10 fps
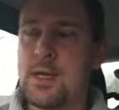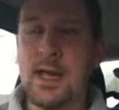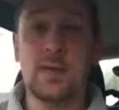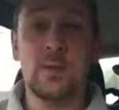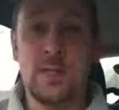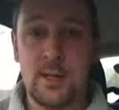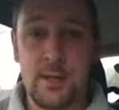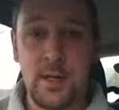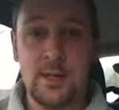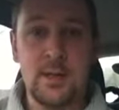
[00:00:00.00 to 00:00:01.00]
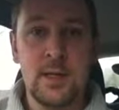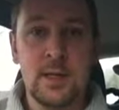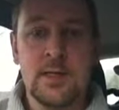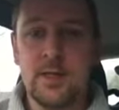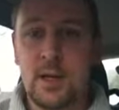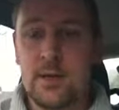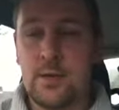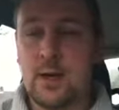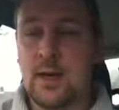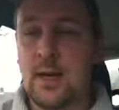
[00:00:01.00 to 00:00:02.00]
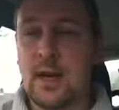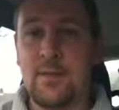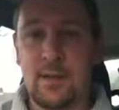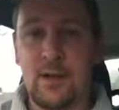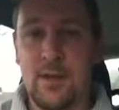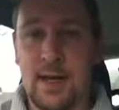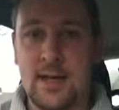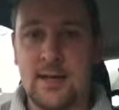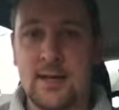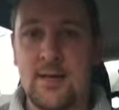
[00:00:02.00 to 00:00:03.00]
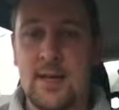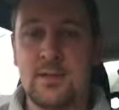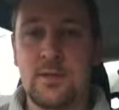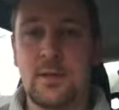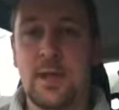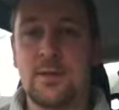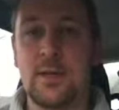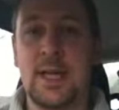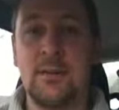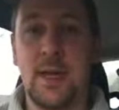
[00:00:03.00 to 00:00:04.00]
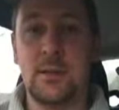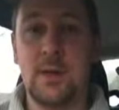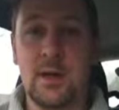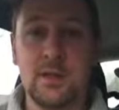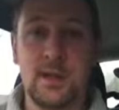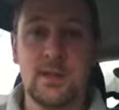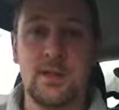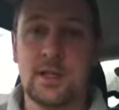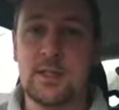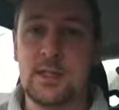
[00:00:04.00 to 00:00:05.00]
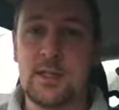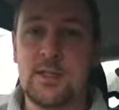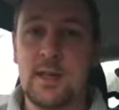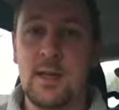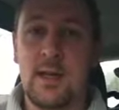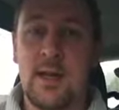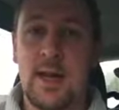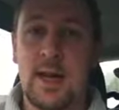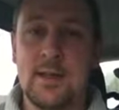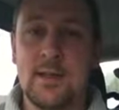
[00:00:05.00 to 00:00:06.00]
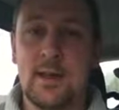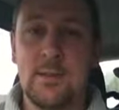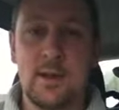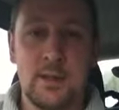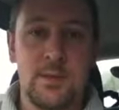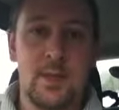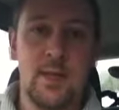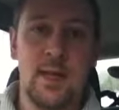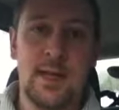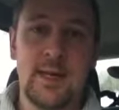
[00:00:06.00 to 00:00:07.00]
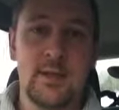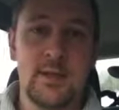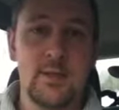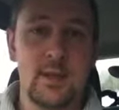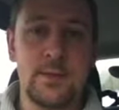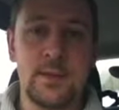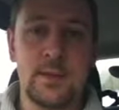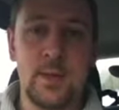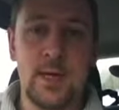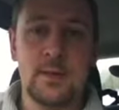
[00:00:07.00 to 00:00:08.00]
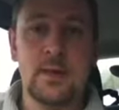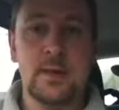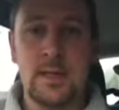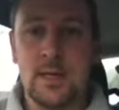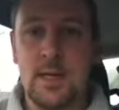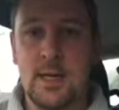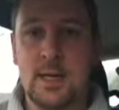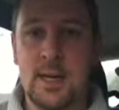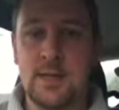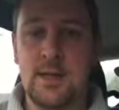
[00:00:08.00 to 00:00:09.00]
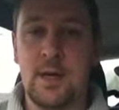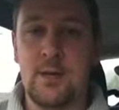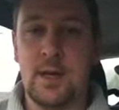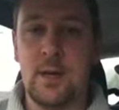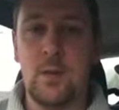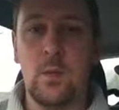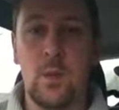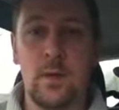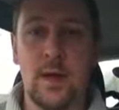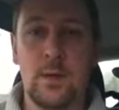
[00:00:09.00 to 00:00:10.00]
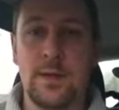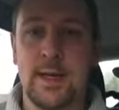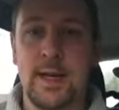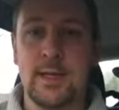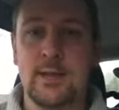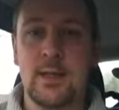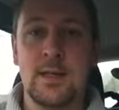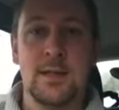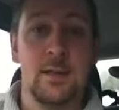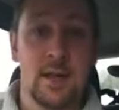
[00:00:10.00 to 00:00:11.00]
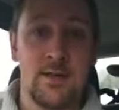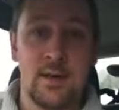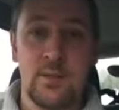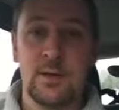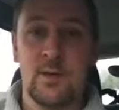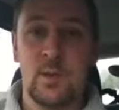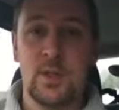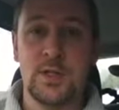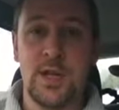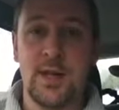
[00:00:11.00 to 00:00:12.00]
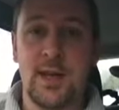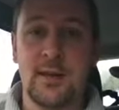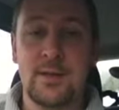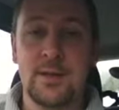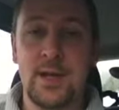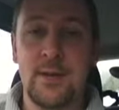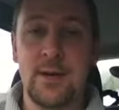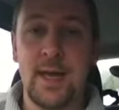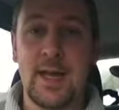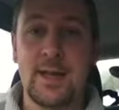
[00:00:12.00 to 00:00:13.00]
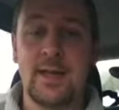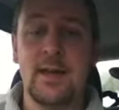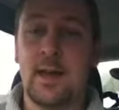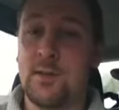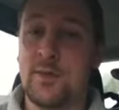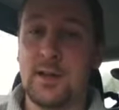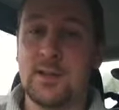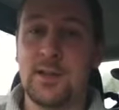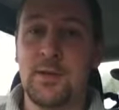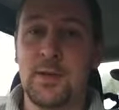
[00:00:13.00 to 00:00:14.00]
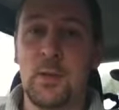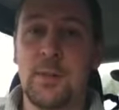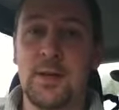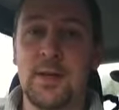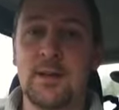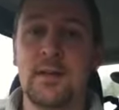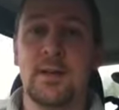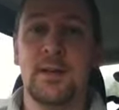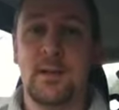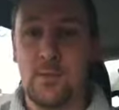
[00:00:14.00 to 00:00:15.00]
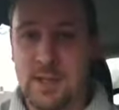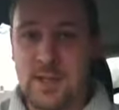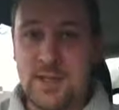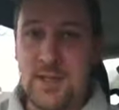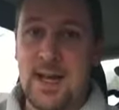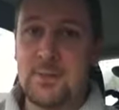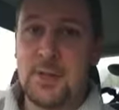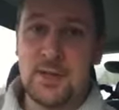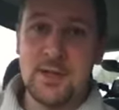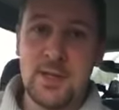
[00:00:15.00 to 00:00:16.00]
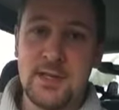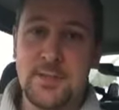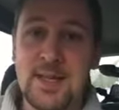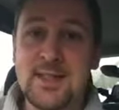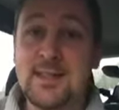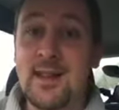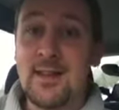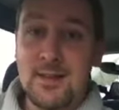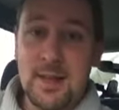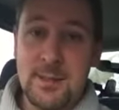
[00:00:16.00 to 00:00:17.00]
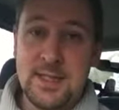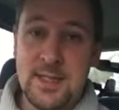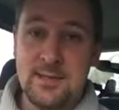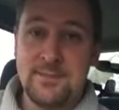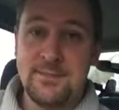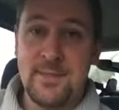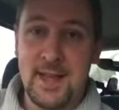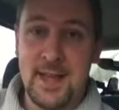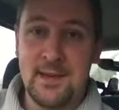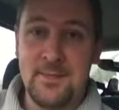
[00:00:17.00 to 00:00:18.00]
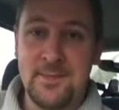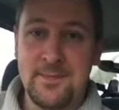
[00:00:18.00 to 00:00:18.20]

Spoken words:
23rd. So have a look at that. That's all about email marketing strategies, and I'm going to put the link in the description as well, in case you don't know what that one is. So thanks very much for watching, and I'll see you again. Hopefully I'll see you at the webinar. Register now because spaces are limited. Thank you.